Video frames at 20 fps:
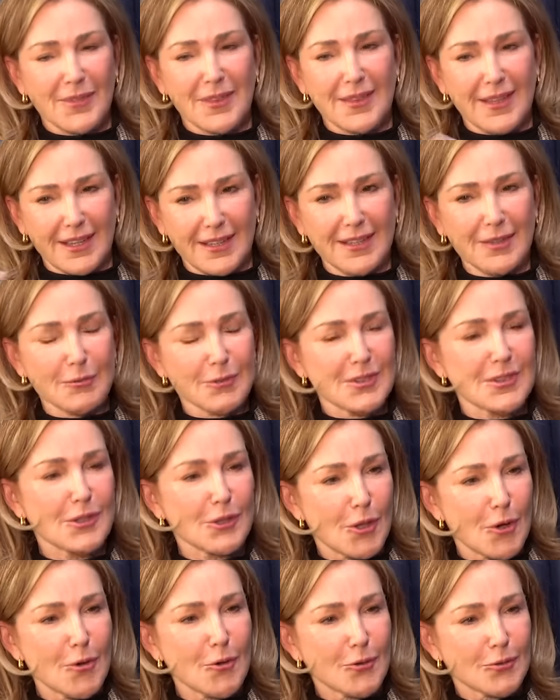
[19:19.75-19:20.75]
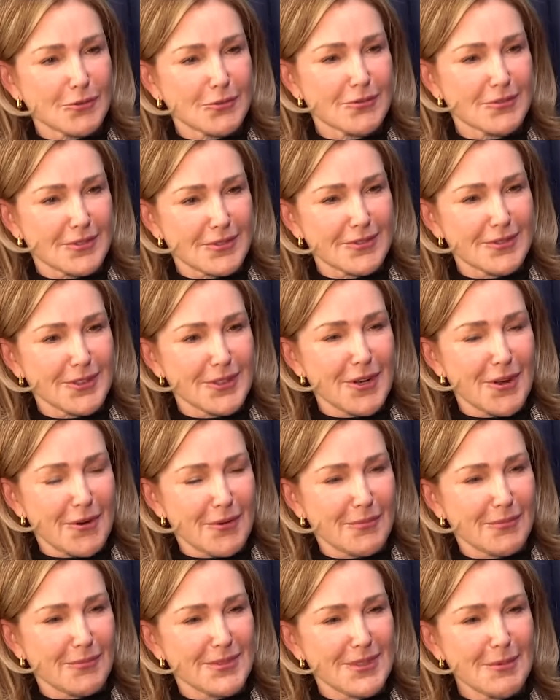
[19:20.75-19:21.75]
Like it was the local, you
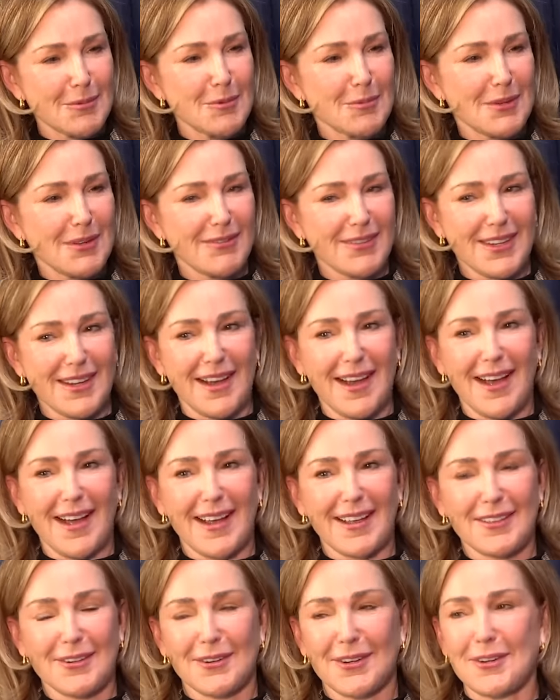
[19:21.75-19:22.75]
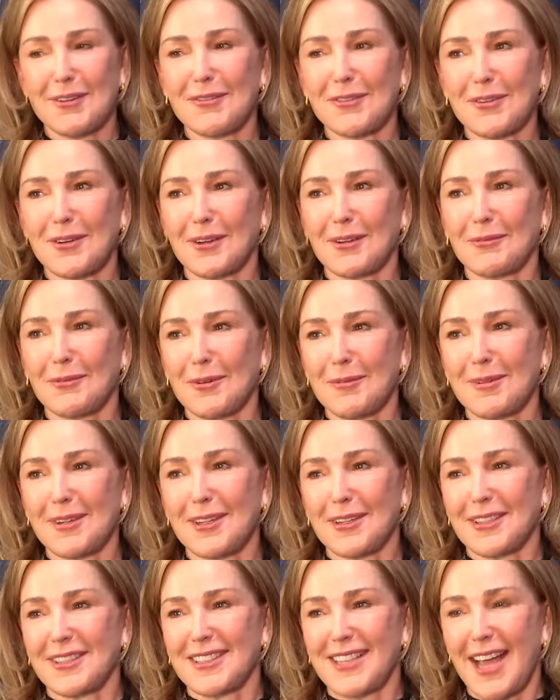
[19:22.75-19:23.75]
know, WPVI. They're interviewing a woman
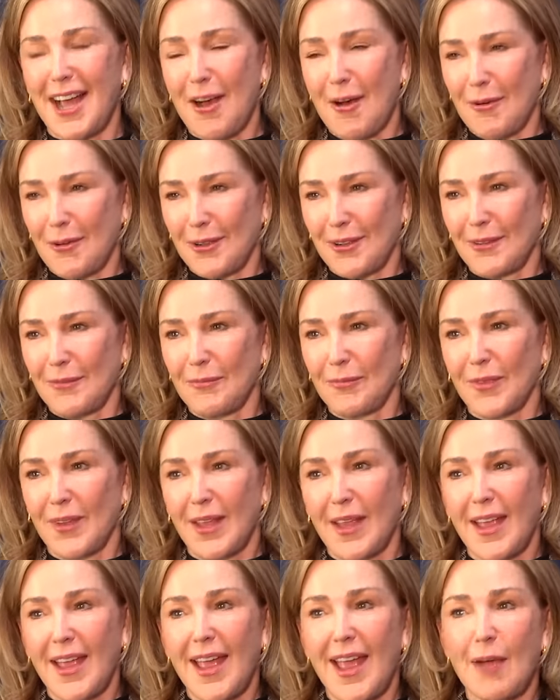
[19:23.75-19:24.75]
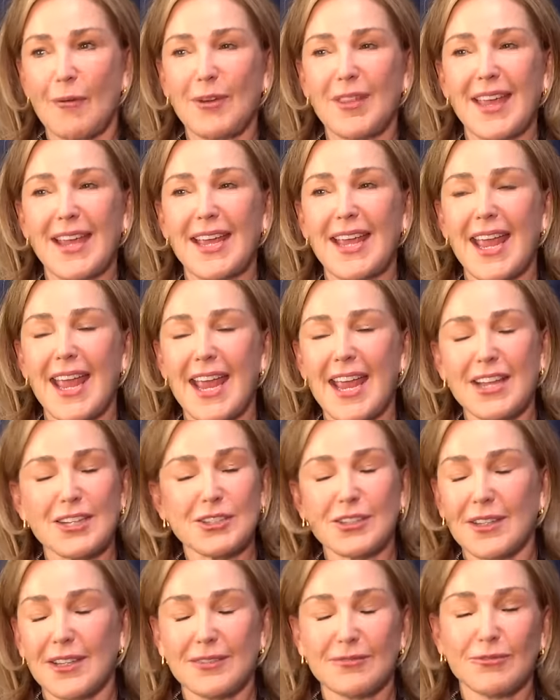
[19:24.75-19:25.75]
in a towel. And when they came,
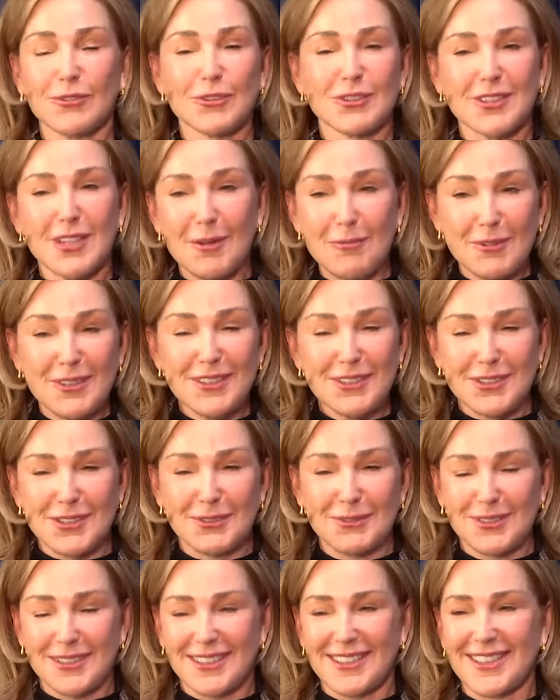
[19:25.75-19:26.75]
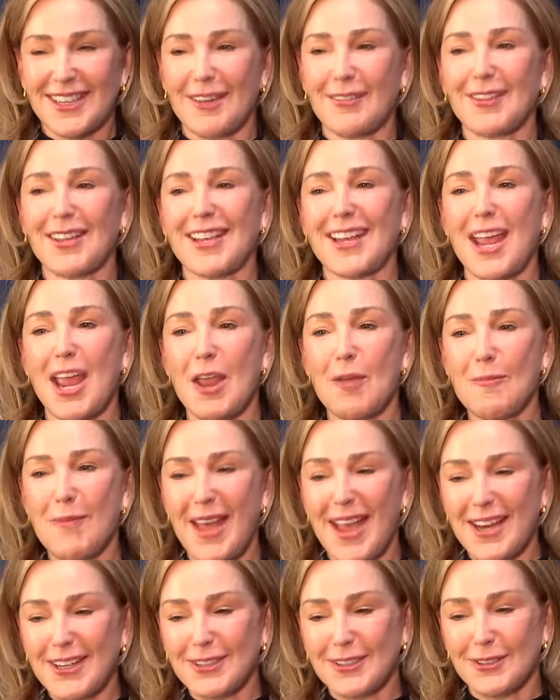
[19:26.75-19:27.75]
and uh, for some reason she was in a towel, when they came
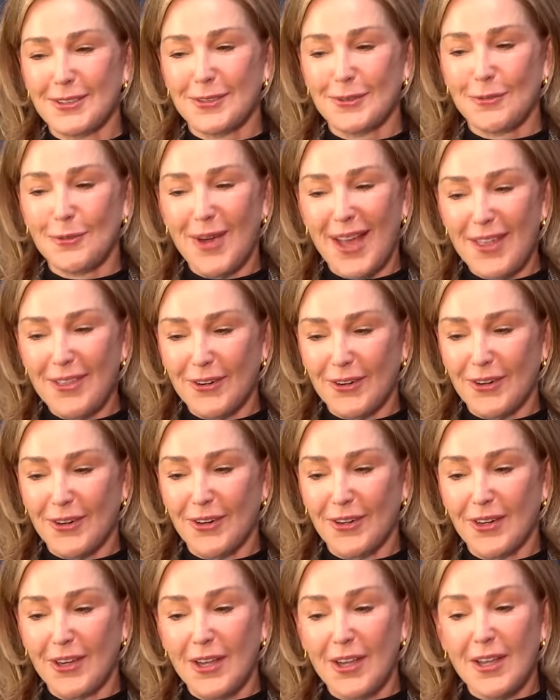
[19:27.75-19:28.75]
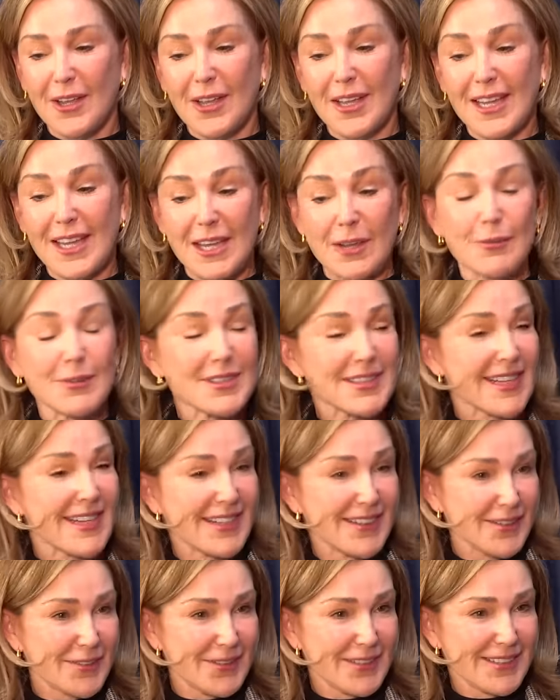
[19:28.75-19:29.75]
back to the weather, he was
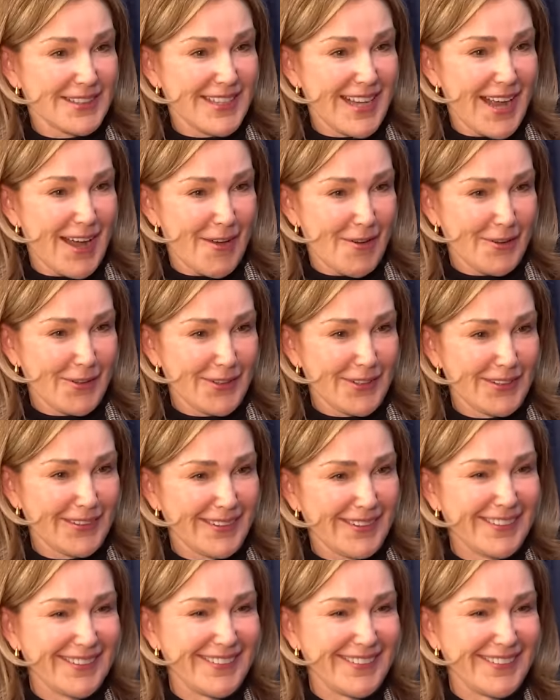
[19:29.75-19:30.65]
standing there in a towel.